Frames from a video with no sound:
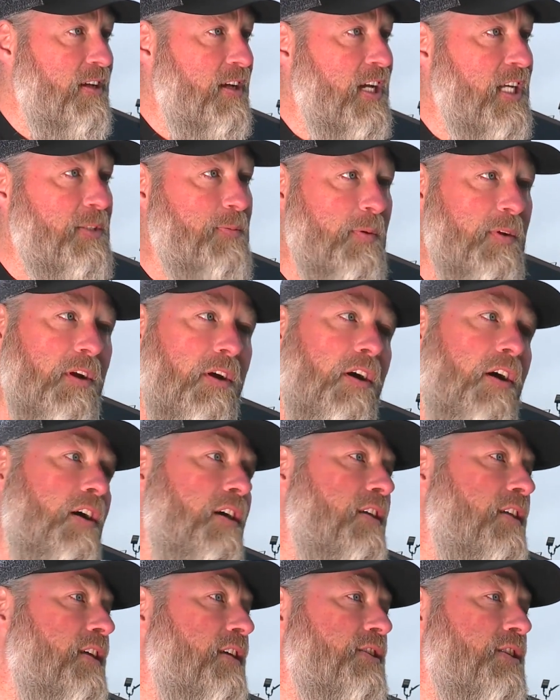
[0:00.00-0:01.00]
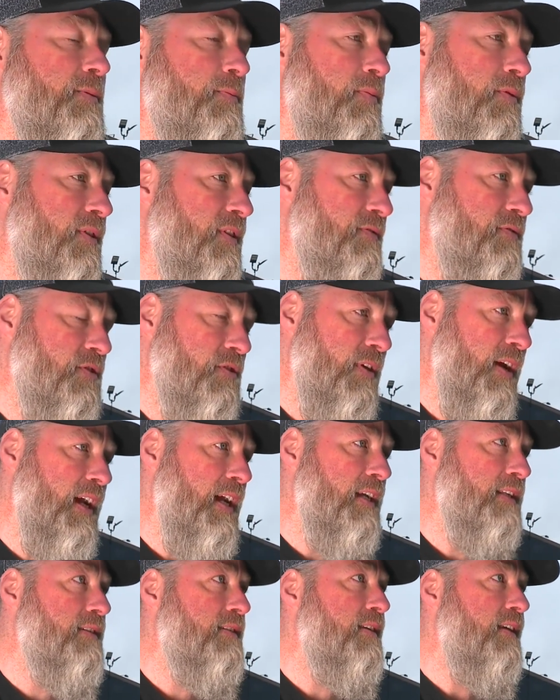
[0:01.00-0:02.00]
It's been all the supportive
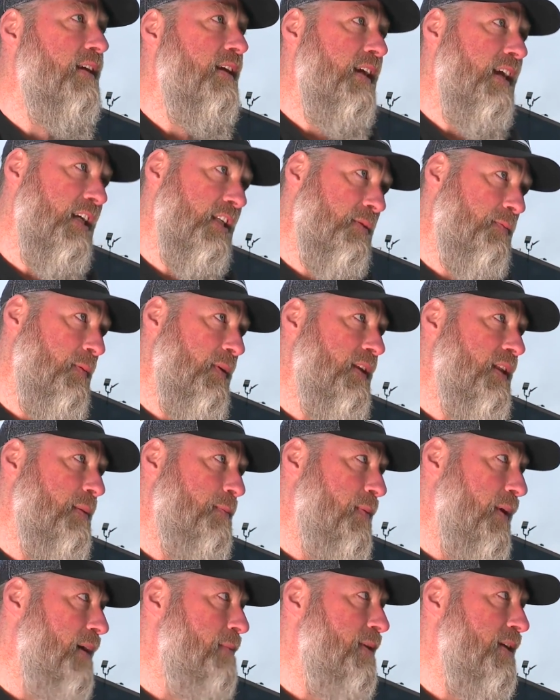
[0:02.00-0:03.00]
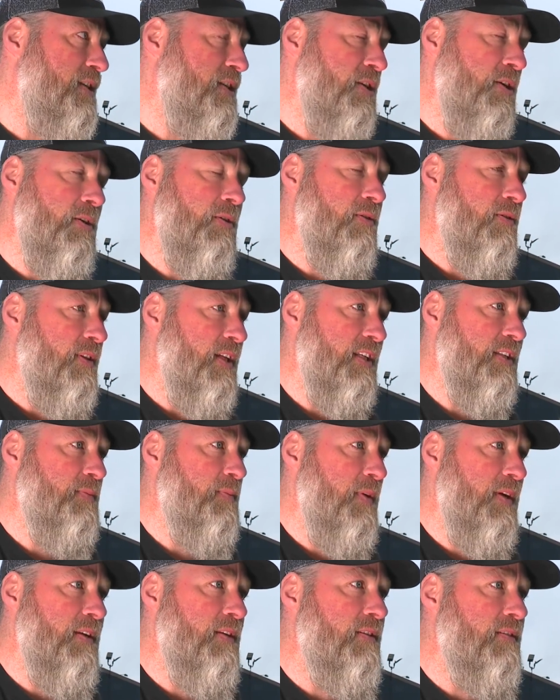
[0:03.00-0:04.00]
trades. It's been the public too that's
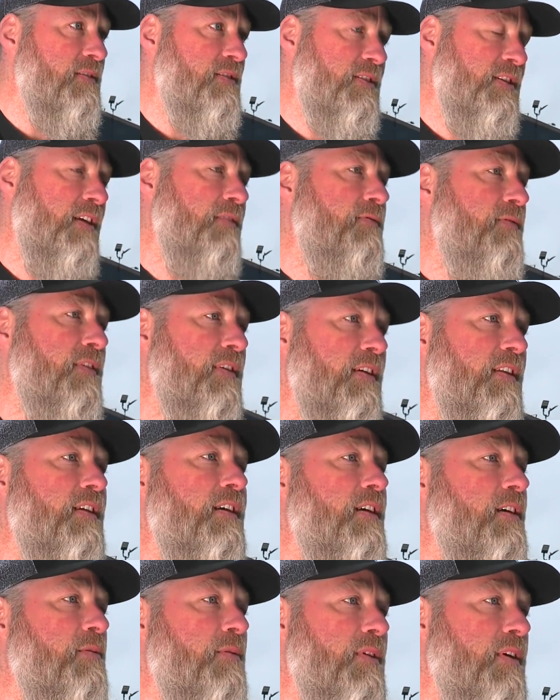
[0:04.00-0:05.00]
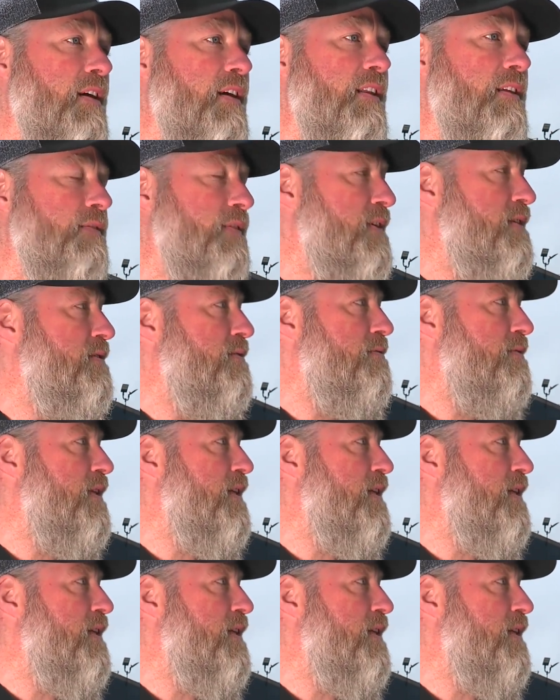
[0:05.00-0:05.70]
been suffering along with all of us through